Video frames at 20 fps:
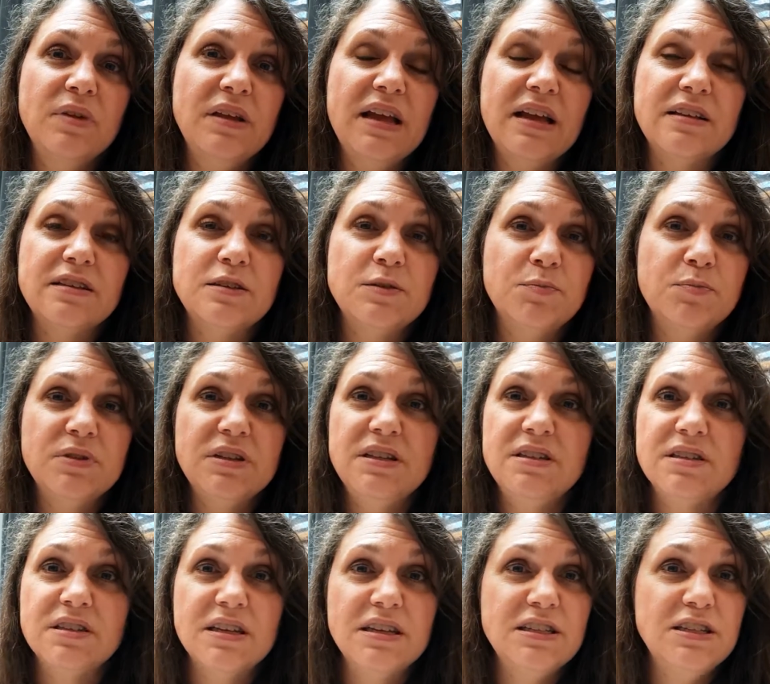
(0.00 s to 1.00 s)
yes,
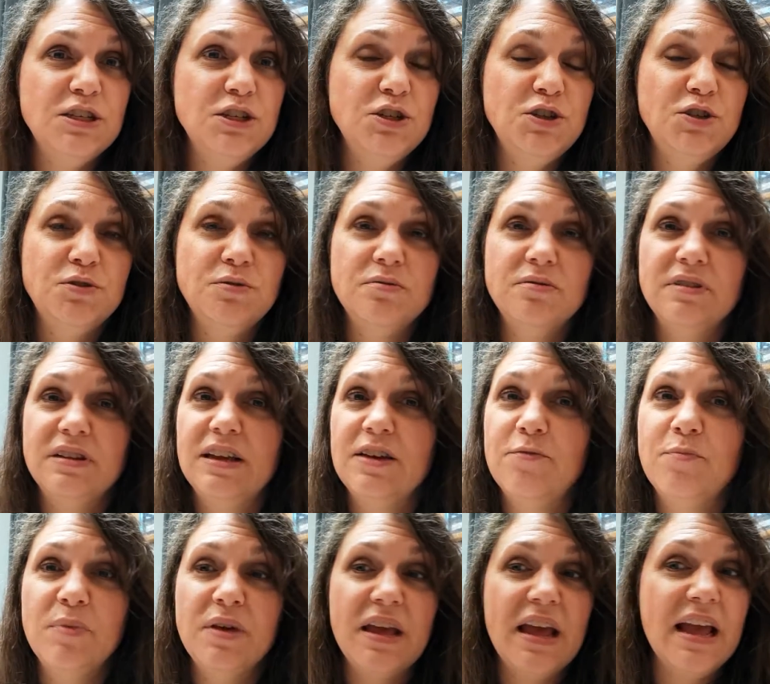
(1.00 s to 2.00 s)
please continue.
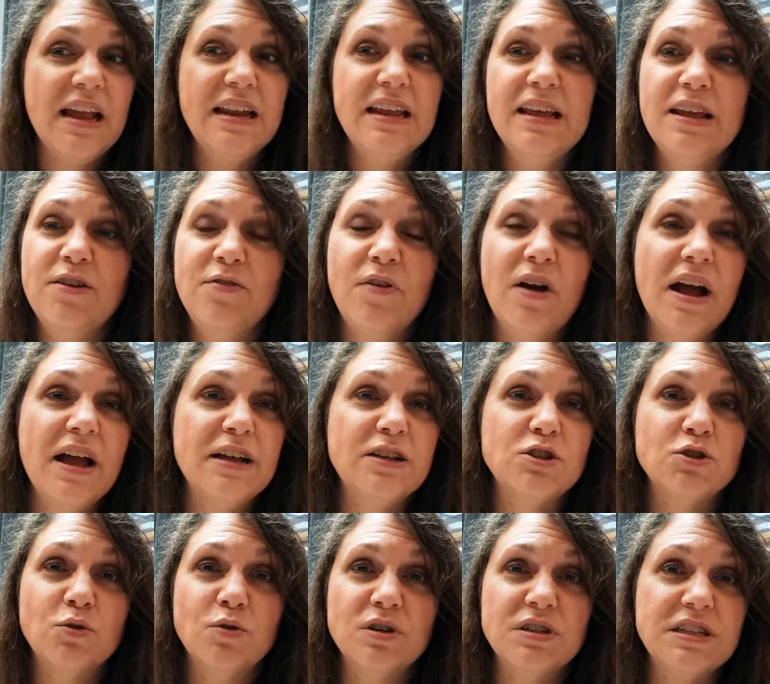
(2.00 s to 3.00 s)
Give me any
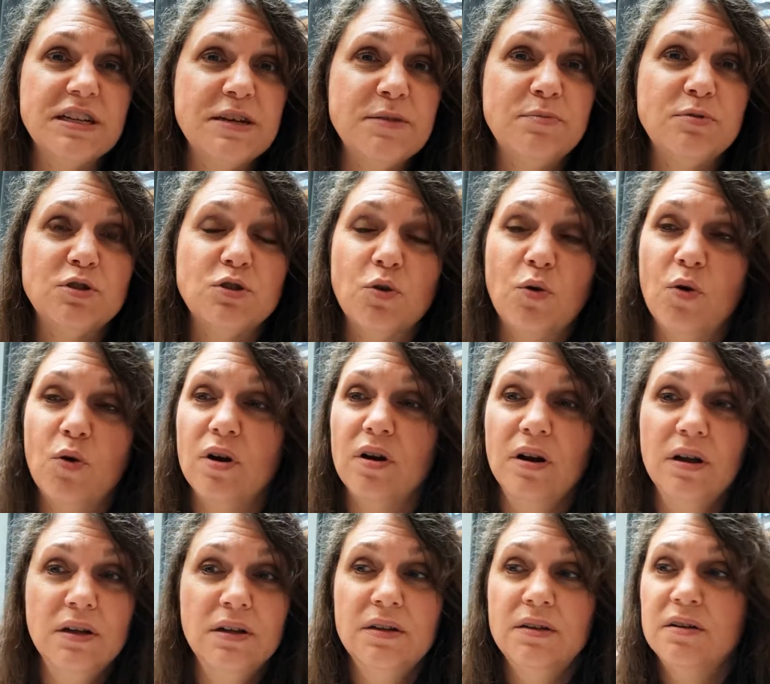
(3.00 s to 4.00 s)
advice or tips
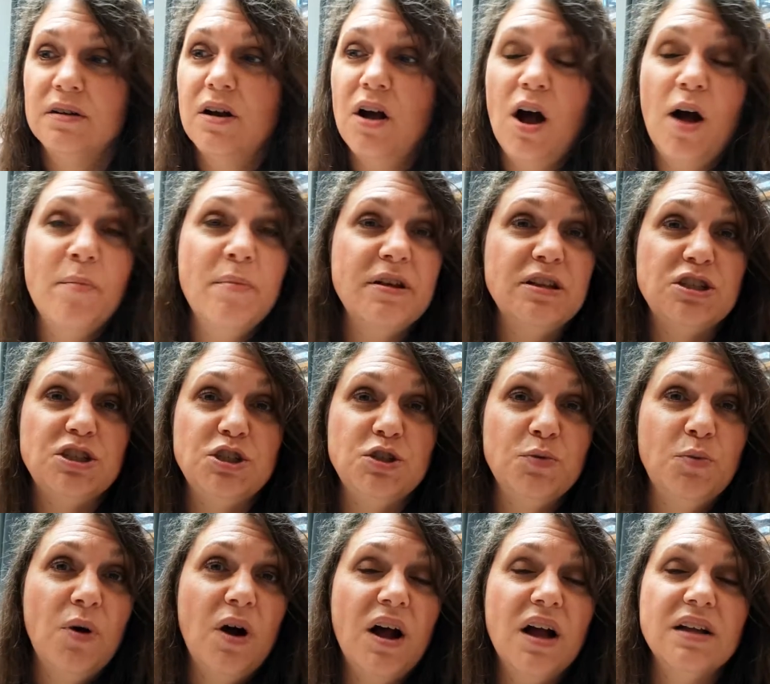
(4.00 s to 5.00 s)
or comments
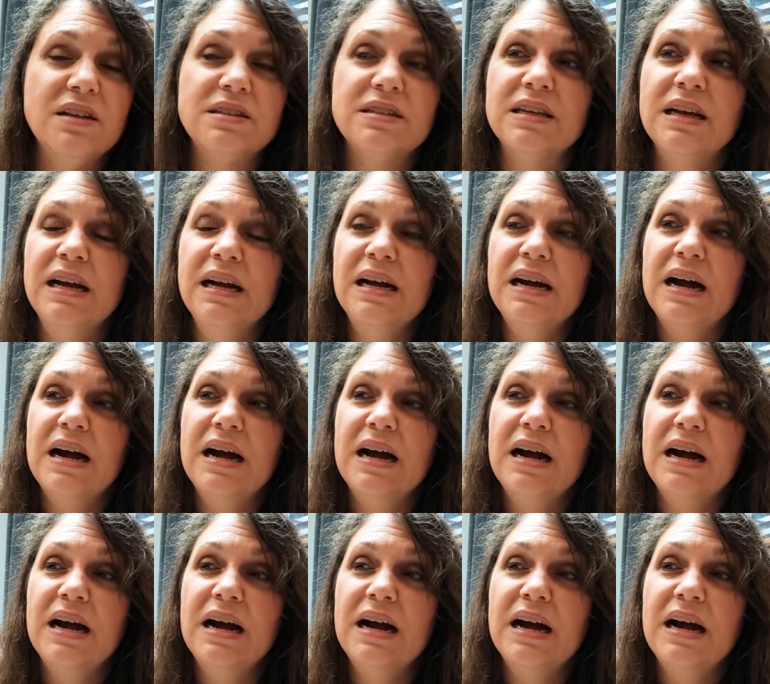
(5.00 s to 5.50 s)
you want.